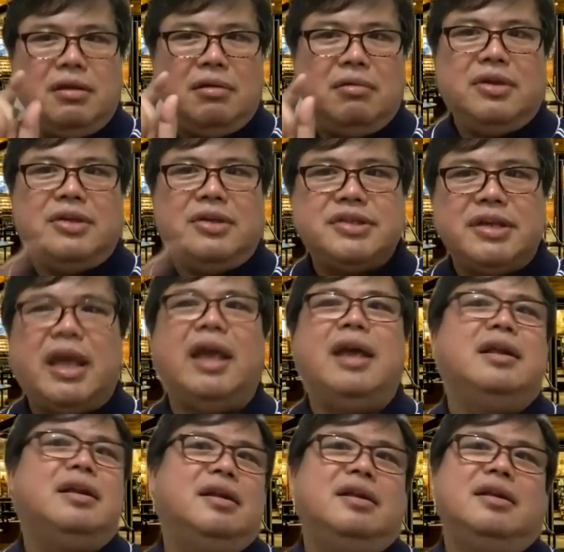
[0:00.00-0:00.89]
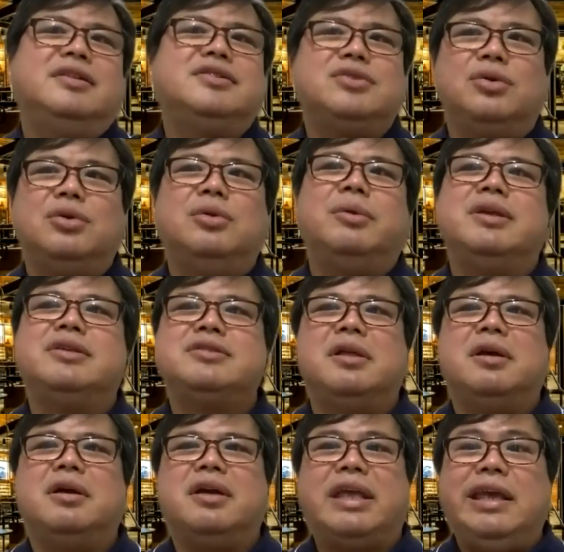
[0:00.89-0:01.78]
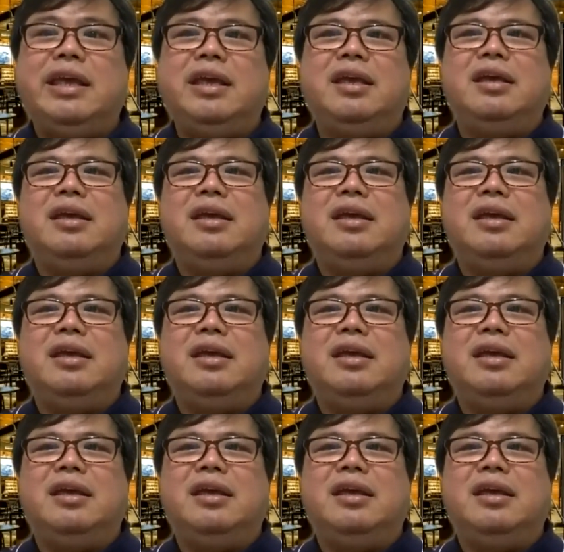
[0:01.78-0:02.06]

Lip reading: scale is always the key.